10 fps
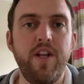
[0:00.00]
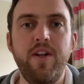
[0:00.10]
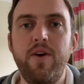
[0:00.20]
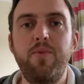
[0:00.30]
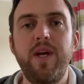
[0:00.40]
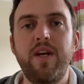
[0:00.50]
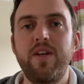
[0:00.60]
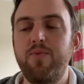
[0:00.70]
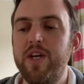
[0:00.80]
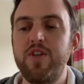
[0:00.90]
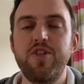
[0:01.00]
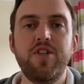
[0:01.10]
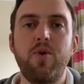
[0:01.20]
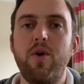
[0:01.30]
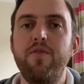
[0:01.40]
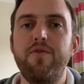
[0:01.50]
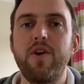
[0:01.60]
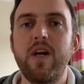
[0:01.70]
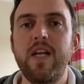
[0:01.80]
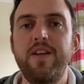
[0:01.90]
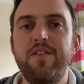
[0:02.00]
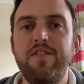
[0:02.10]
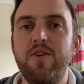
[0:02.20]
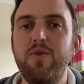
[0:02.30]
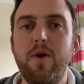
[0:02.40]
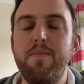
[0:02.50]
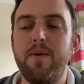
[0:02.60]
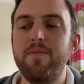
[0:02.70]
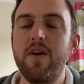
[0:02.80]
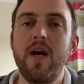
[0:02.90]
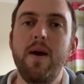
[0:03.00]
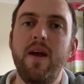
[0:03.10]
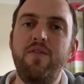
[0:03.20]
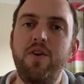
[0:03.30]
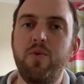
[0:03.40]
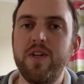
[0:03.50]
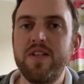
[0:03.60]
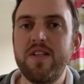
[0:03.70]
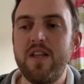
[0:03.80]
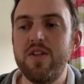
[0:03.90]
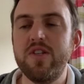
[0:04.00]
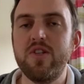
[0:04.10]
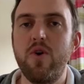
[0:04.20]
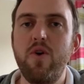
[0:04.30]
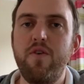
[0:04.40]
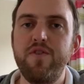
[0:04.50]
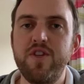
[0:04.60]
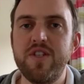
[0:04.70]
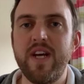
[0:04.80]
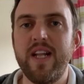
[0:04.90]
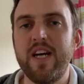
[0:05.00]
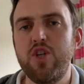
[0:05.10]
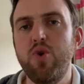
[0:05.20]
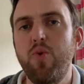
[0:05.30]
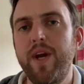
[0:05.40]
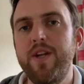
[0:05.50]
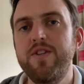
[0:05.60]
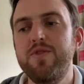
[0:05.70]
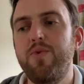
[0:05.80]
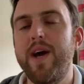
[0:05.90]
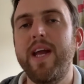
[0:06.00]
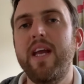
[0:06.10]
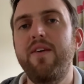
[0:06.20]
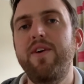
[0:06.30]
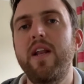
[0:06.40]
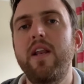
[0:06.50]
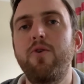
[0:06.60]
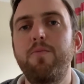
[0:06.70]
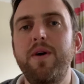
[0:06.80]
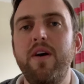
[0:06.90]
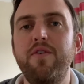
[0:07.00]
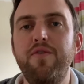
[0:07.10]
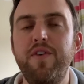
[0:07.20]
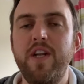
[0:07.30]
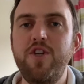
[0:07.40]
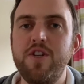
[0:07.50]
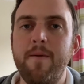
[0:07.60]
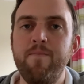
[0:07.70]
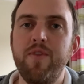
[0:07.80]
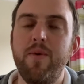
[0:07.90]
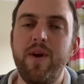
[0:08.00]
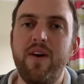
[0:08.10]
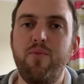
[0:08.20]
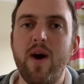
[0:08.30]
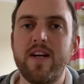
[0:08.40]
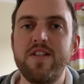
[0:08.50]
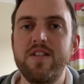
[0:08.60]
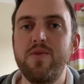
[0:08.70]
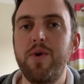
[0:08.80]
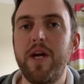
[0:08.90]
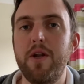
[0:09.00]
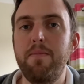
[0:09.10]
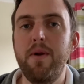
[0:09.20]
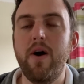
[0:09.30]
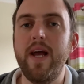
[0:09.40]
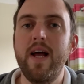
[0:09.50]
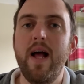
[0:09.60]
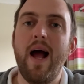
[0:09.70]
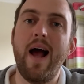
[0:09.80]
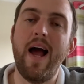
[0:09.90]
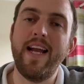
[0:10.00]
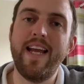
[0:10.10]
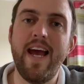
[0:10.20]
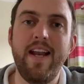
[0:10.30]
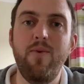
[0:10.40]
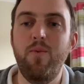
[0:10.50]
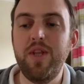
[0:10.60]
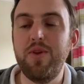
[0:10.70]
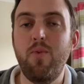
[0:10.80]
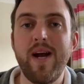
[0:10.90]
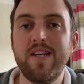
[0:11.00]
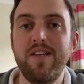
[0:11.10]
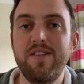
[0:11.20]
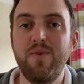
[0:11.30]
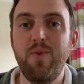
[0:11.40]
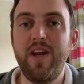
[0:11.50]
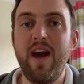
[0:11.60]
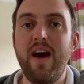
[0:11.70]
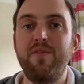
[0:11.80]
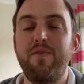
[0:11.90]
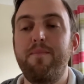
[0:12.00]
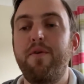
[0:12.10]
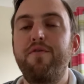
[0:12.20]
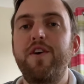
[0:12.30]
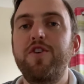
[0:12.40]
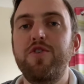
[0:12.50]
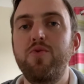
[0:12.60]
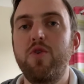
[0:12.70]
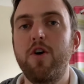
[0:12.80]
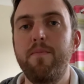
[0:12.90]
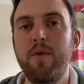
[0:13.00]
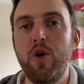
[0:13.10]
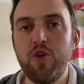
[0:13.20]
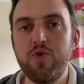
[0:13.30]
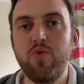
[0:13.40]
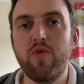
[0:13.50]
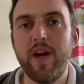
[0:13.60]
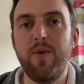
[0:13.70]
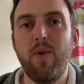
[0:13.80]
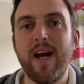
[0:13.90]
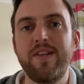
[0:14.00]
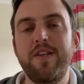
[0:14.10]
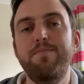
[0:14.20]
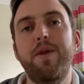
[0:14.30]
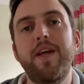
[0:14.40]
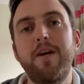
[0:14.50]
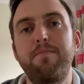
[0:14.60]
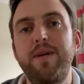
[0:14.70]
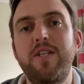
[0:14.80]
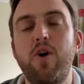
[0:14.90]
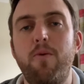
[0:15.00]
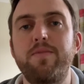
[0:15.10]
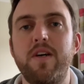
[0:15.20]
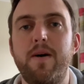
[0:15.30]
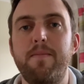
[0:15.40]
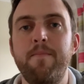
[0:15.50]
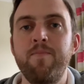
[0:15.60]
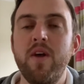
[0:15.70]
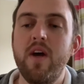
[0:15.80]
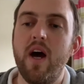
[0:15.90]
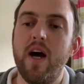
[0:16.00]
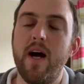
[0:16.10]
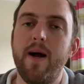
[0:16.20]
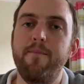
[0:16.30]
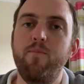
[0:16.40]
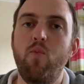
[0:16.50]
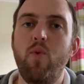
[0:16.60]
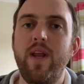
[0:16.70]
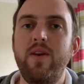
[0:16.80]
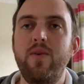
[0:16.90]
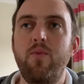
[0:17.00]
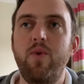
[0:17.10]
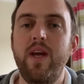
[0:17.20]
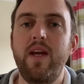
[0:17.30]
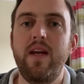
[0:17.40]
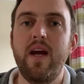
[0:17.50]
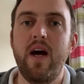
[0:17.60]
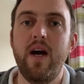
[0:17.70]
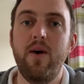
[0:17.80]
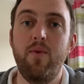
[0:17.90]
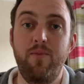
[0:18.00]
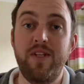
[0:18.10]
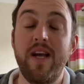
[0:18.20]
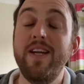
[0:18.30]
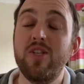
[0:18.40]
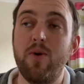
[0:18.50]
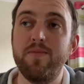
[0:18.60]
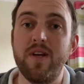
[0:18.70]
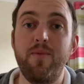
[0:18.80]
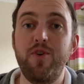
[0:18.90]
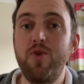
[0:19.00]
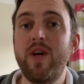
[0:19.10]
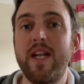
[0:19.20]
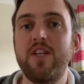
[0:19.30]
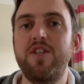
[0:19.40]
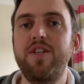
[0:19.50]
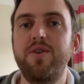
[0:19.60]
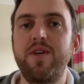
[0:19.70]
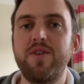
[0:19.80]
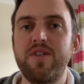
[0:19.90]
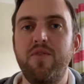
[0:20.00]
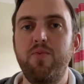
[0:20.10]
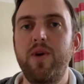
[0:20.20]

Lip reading: You know, we can just quote for a clean and seal, no problems. If you want to set the stone off and just take that chalkiness away and give it a little bit of a finish, then we have waxes that we can apply. Again, with the waxes that we have, professional commercial grade waxes, but they can be topped up. When we say topped up, you can actually do it yourself.